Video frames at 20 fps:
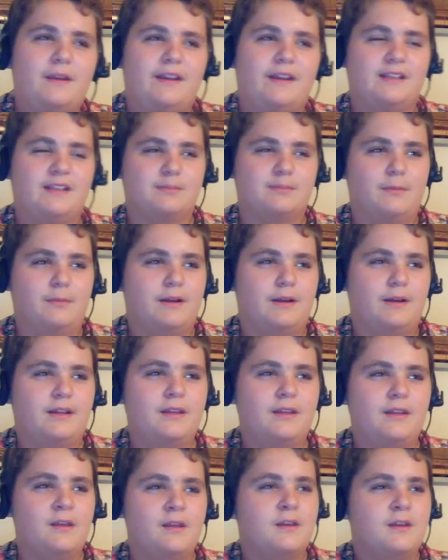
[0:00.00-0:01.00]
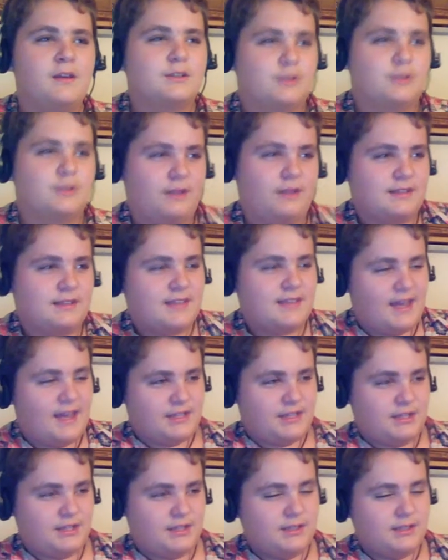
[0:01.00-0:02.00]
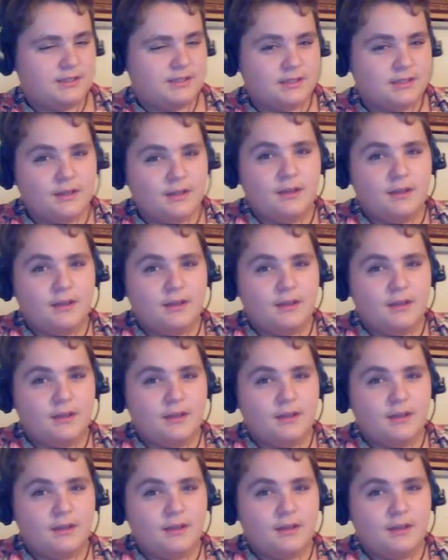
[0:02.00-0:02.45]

He has money, so he has gadgets.